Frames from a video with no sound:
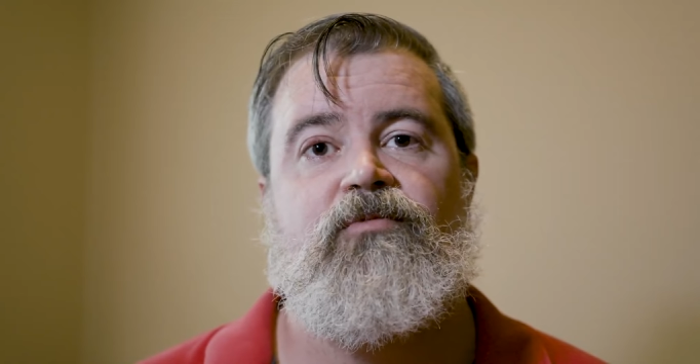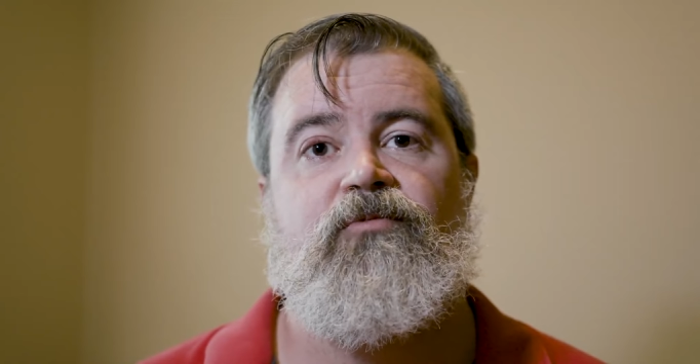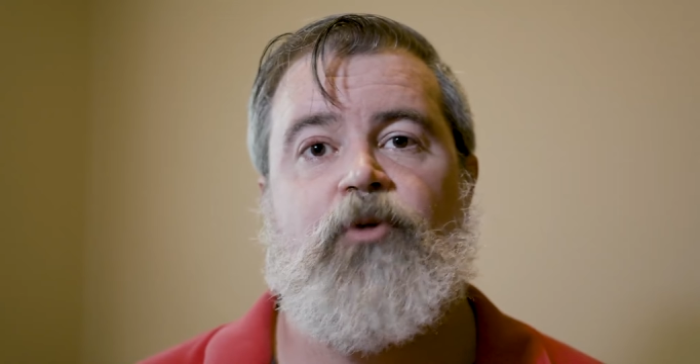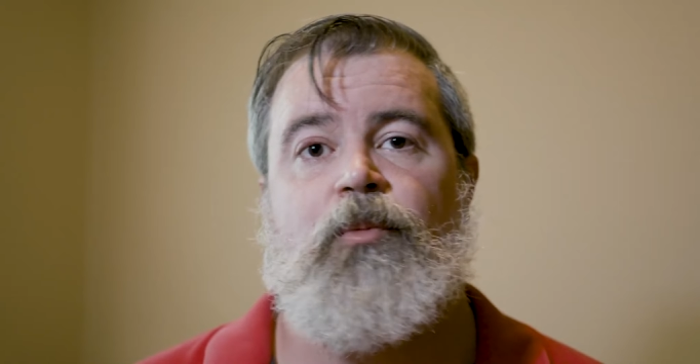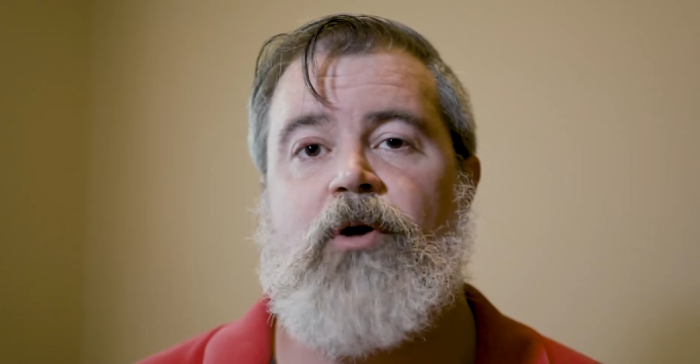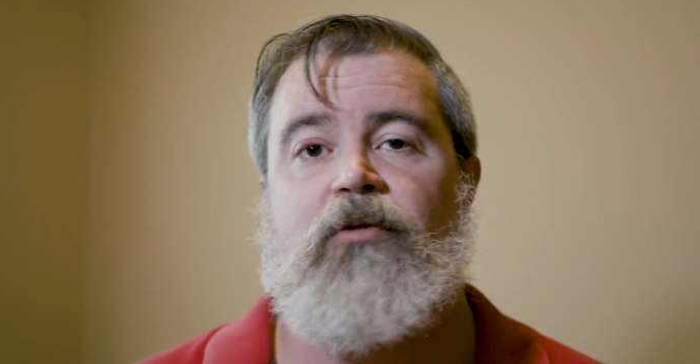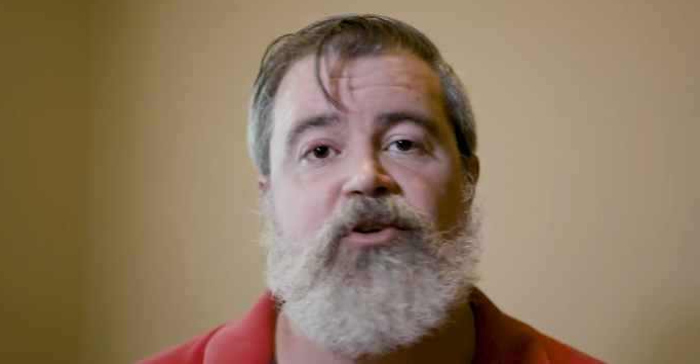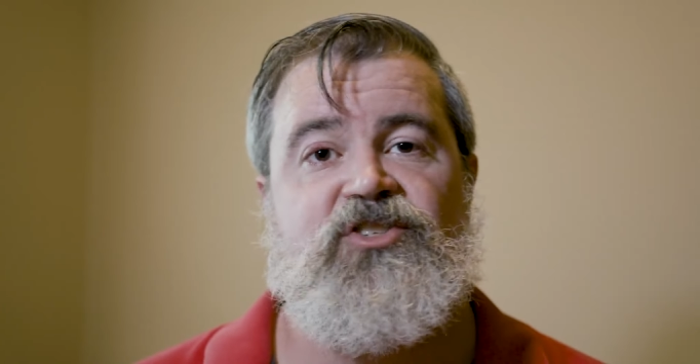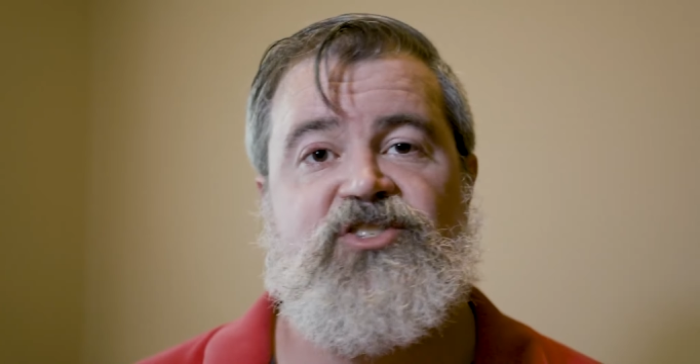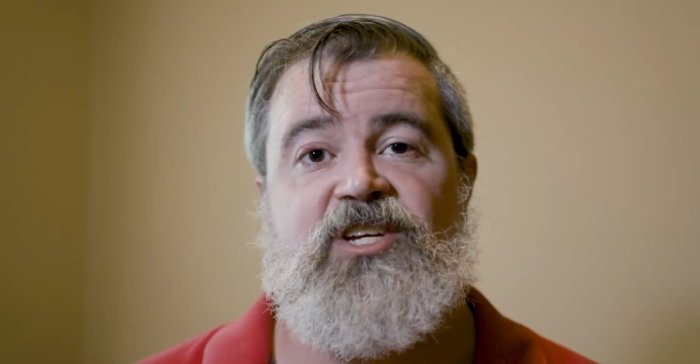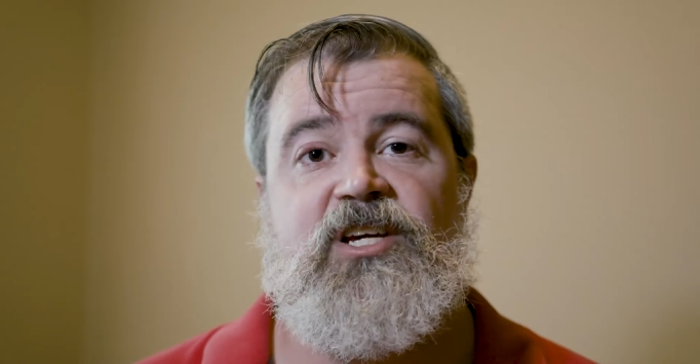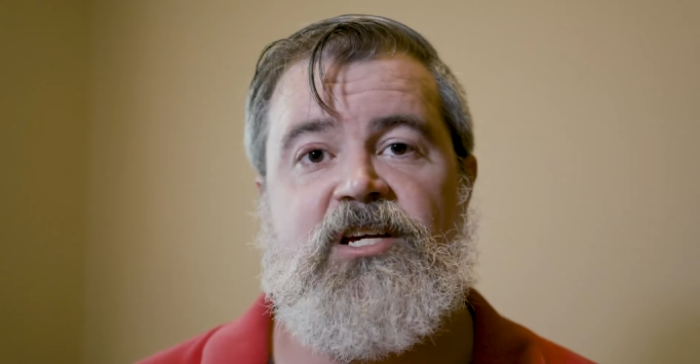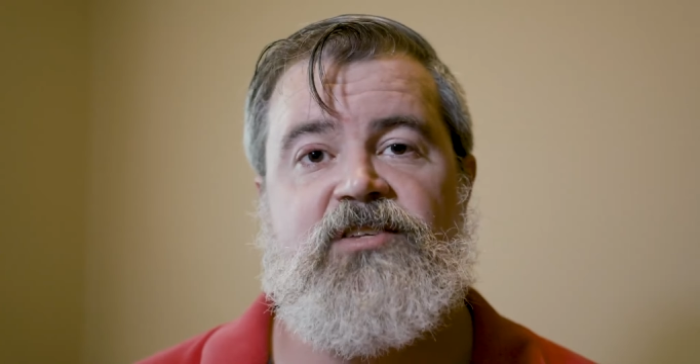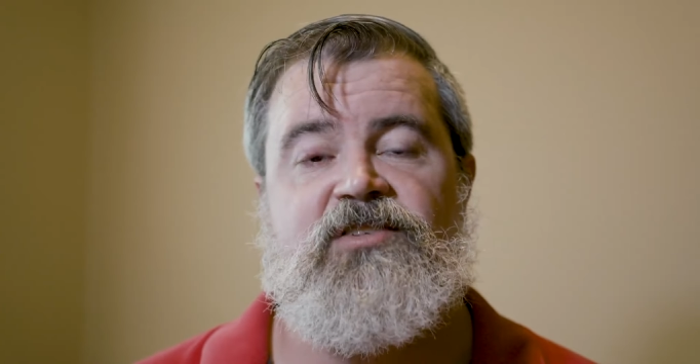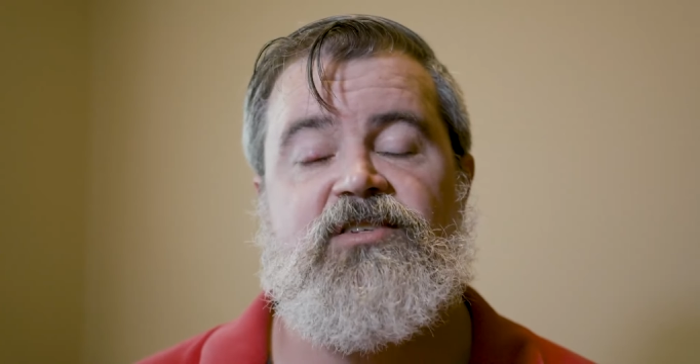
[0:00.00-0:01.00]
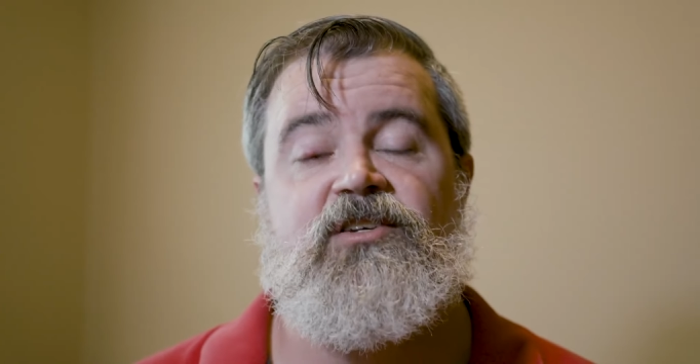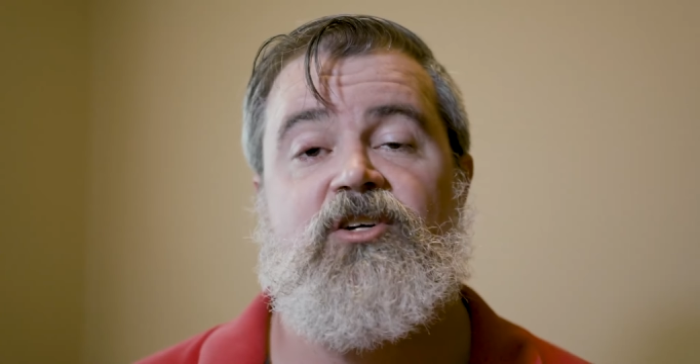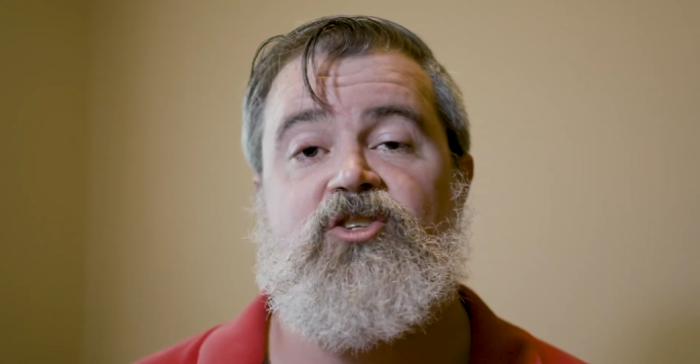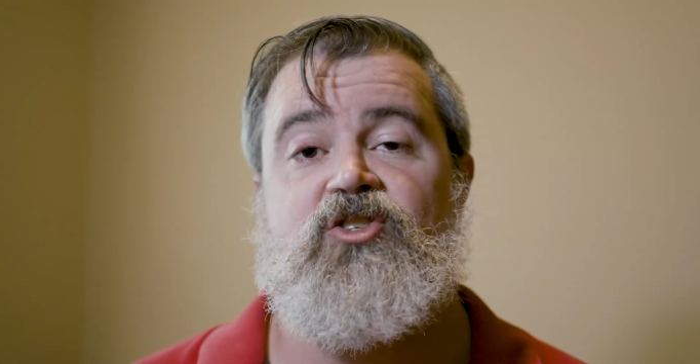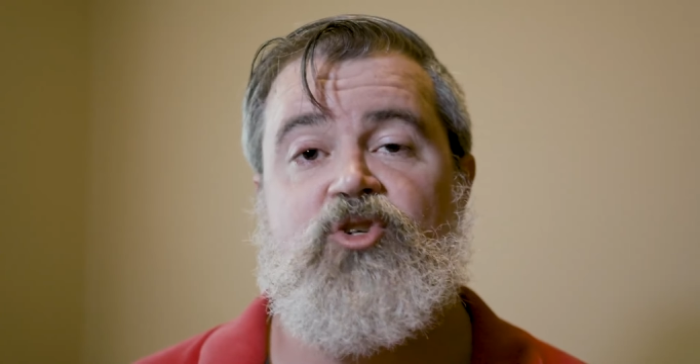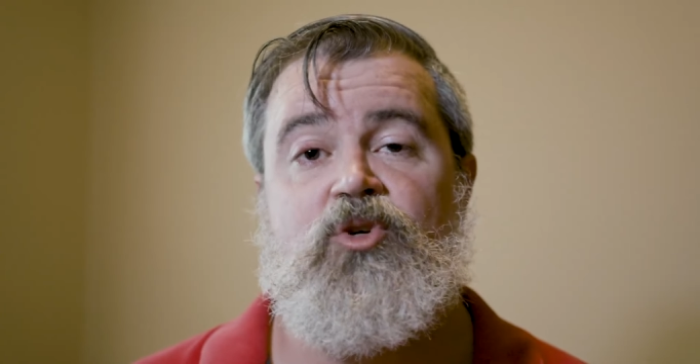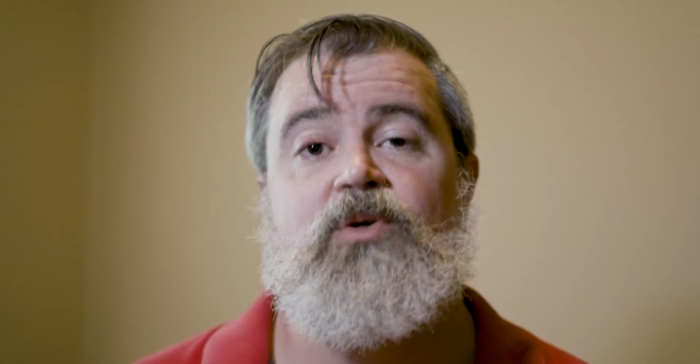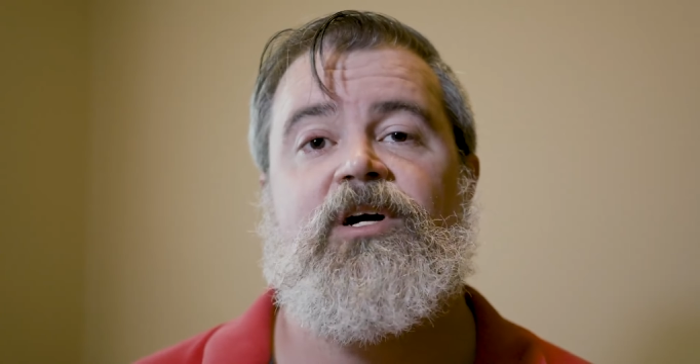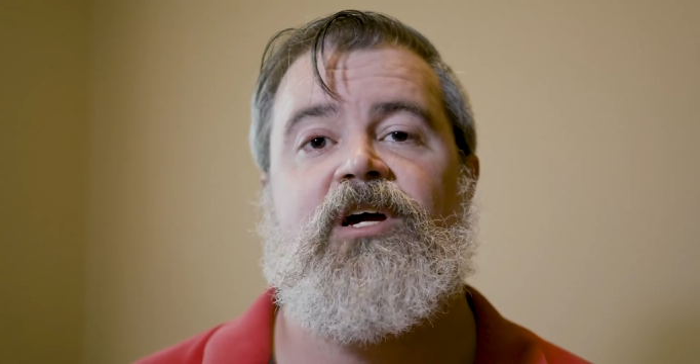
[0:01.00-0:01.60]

from overseas could do a